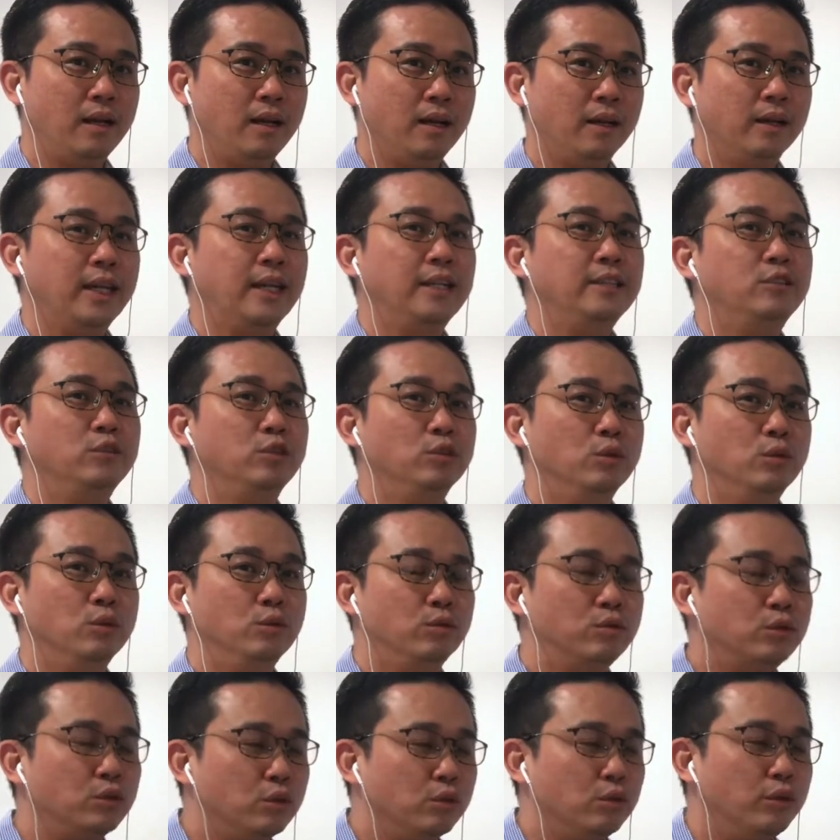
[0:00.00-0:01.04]
Okay,
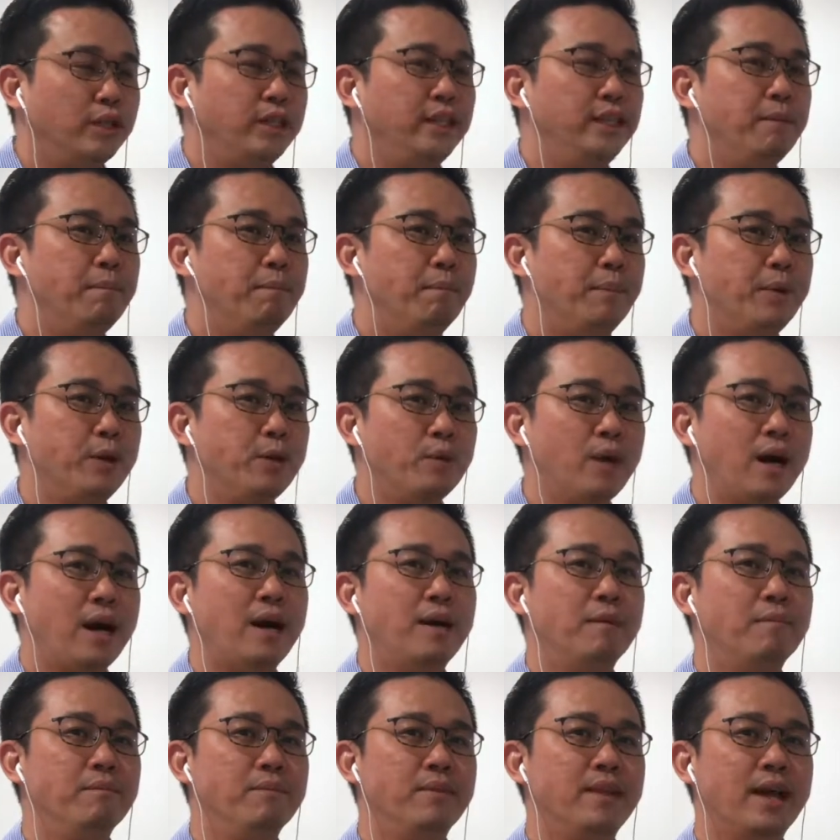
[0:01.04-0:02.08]
to really build
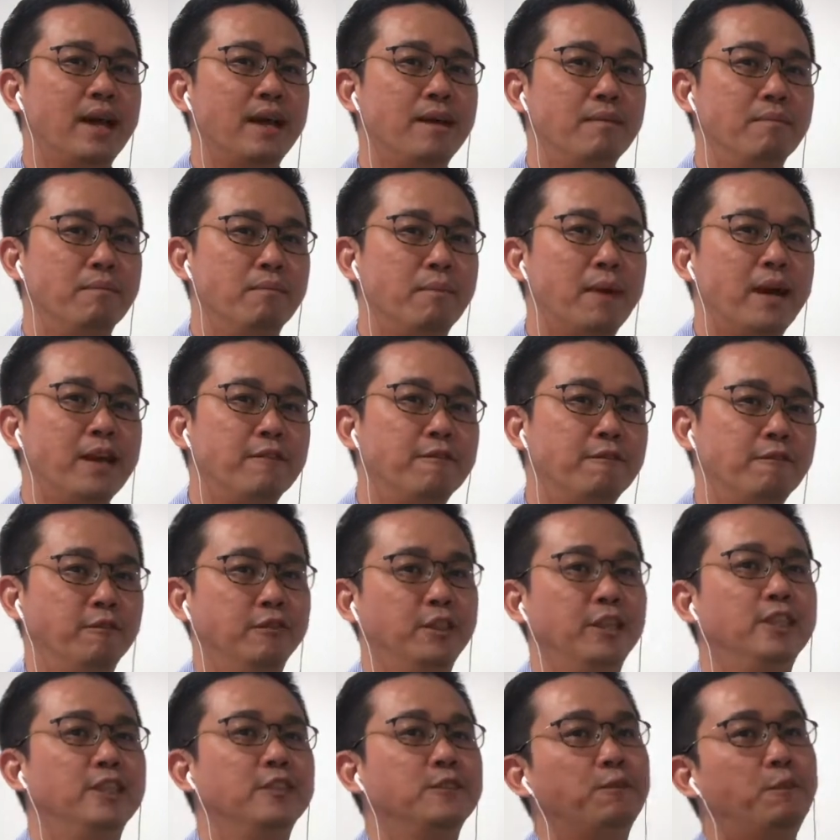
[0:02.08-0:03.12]
up that
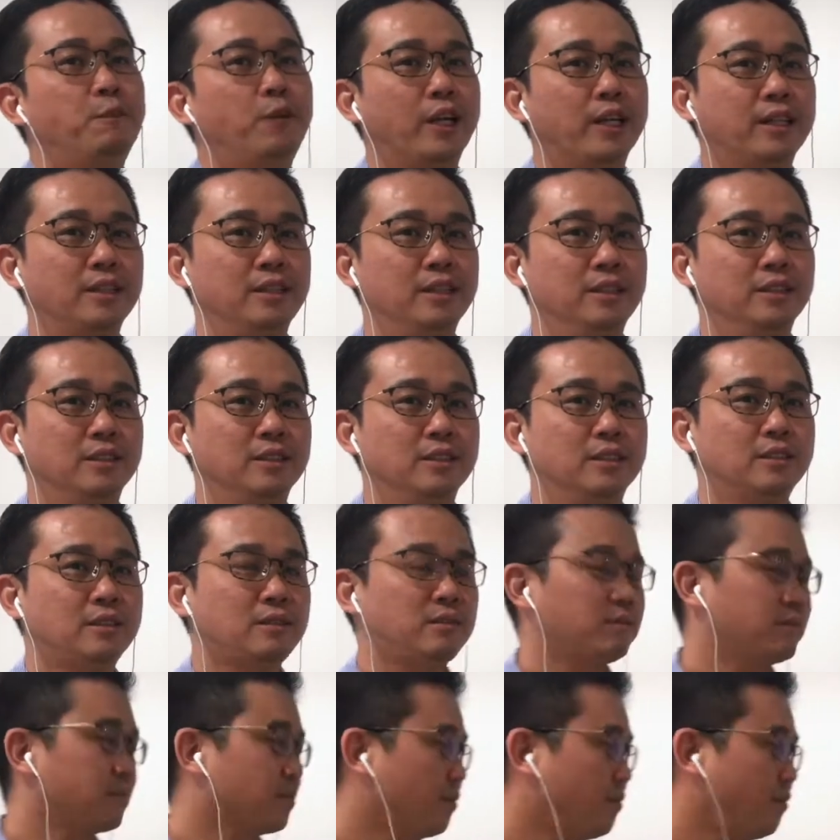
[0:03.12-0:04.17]
mindfulness practice.
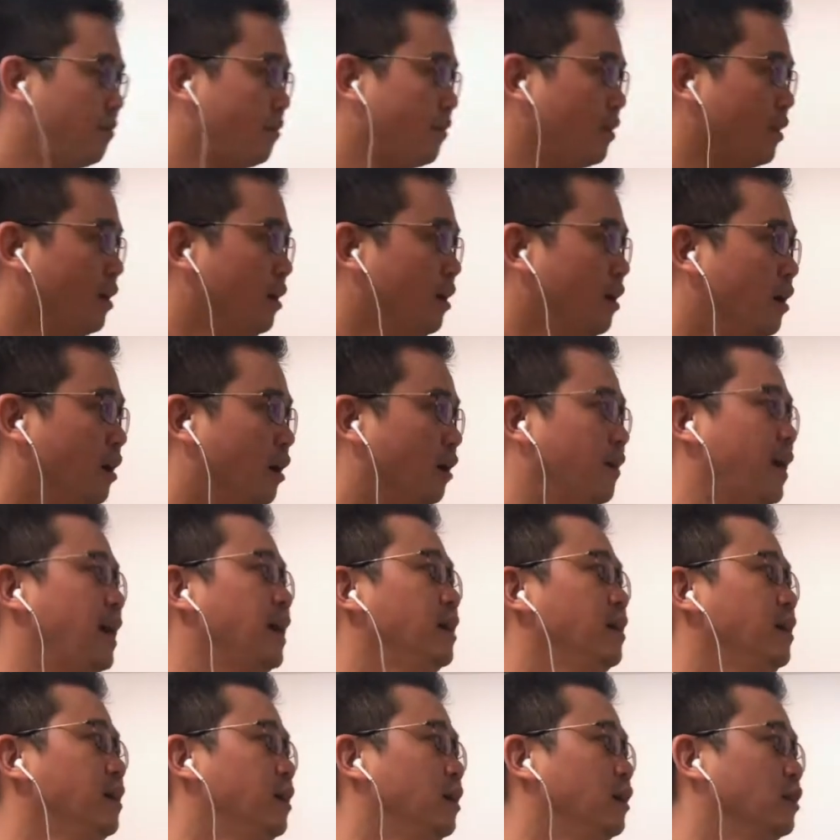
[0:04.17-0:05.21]
All right,
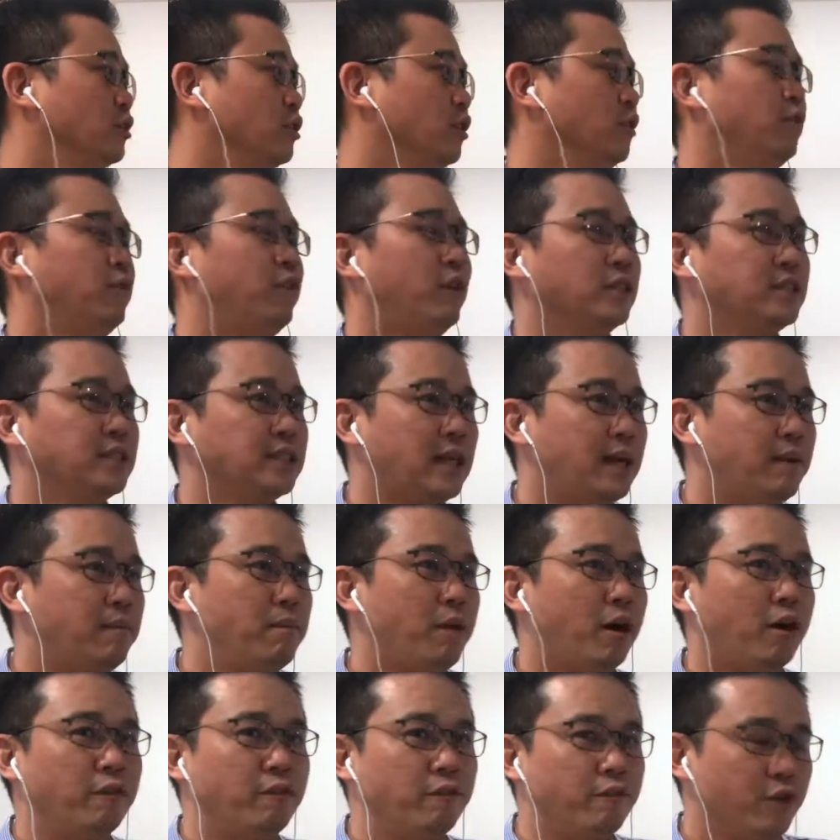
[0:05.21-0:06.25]
so for
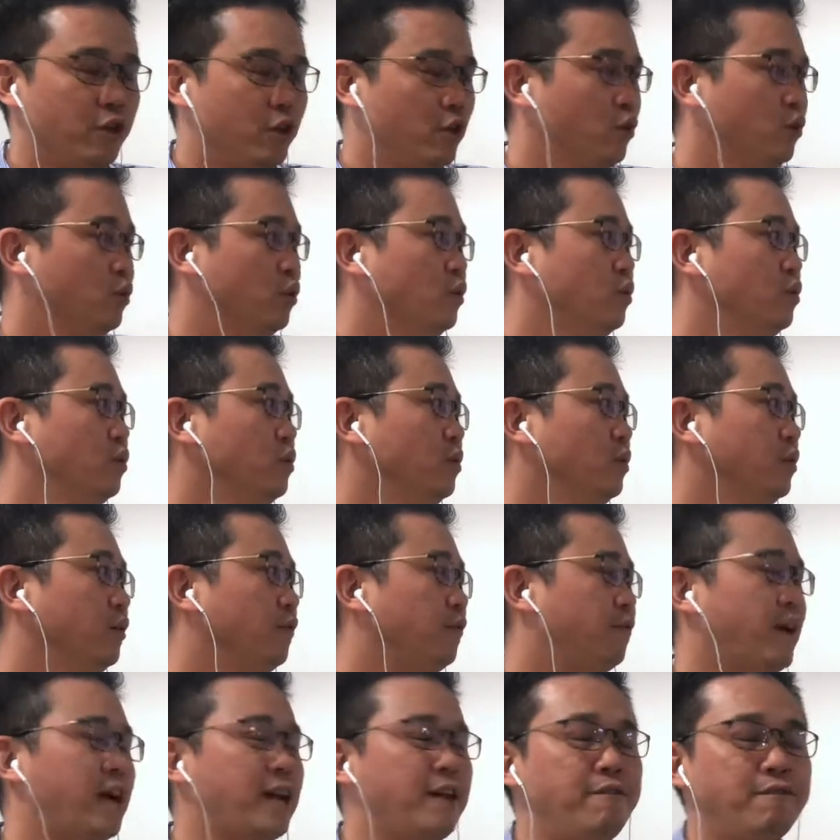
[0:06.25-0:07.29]
some of you,
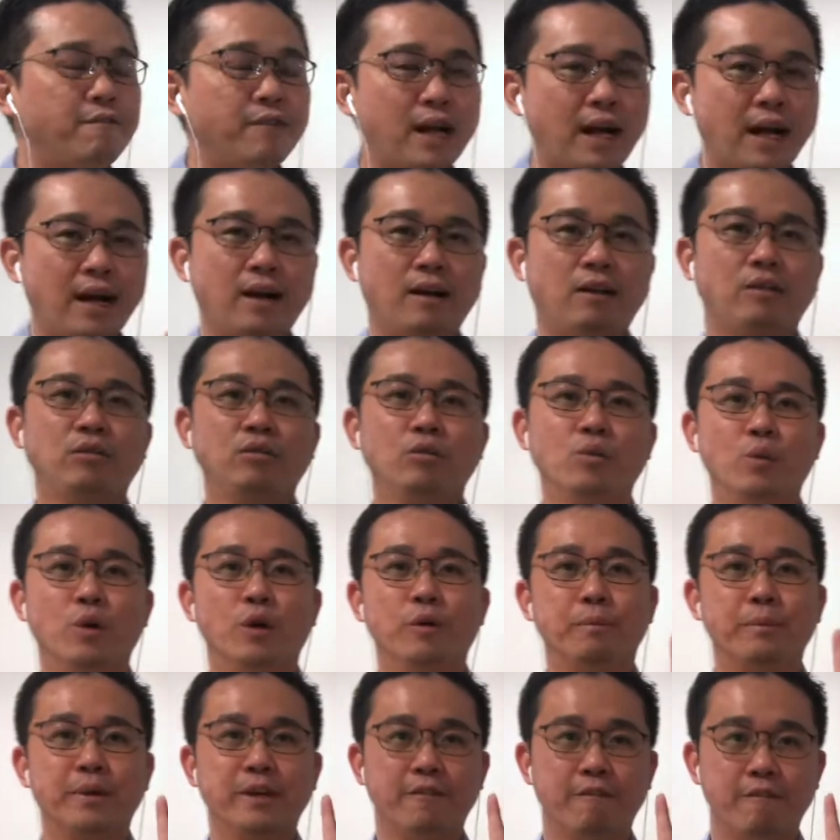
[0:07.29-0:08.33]
5 count
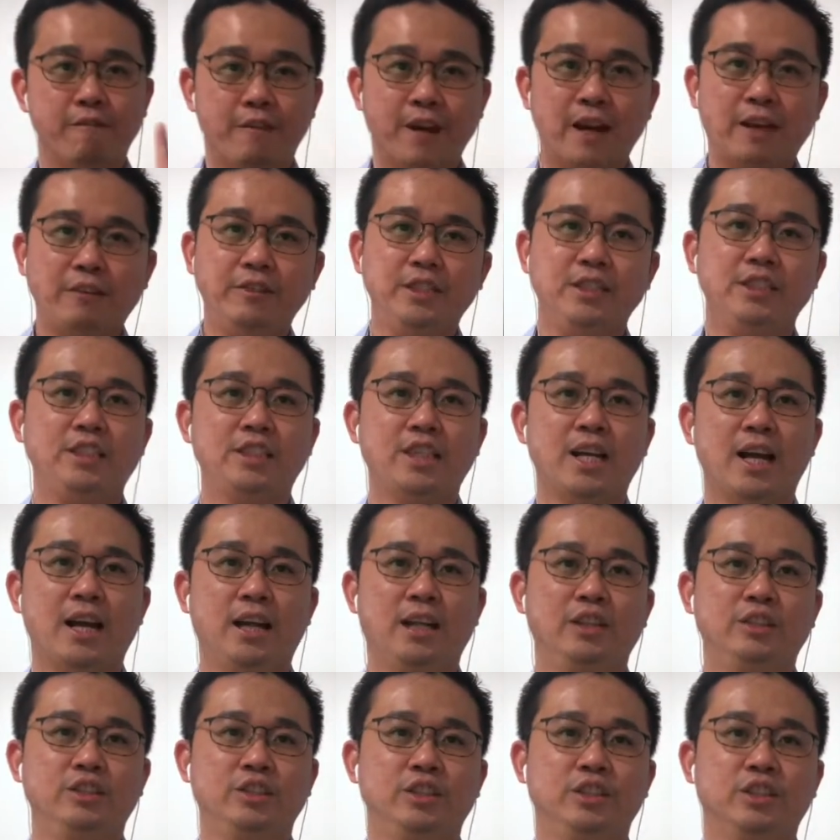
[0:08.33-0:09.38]
will be very
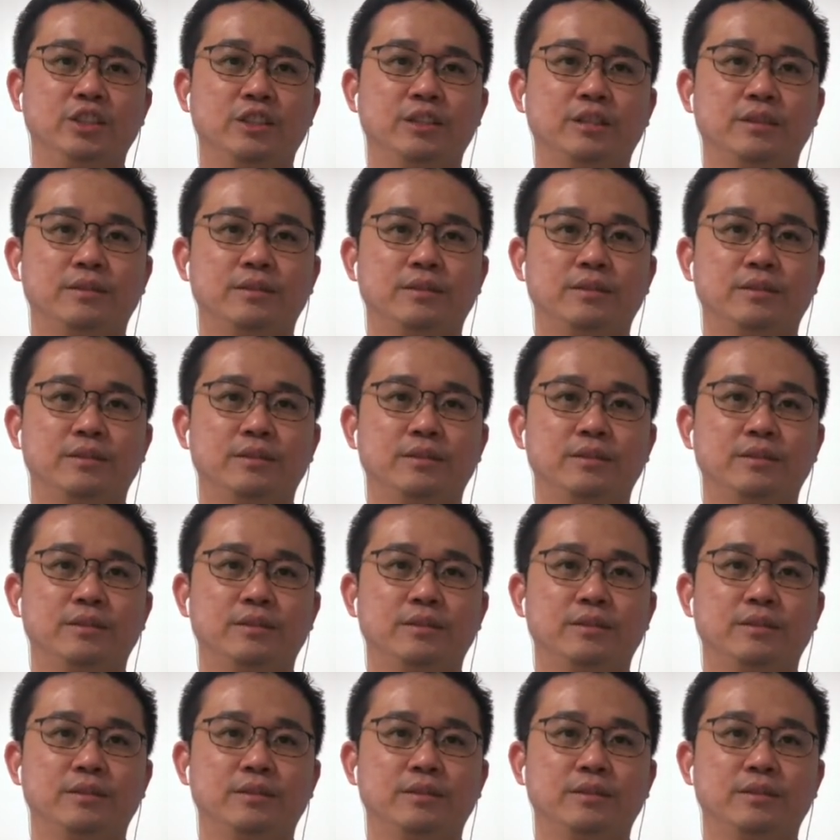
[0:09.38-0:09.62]
challenging.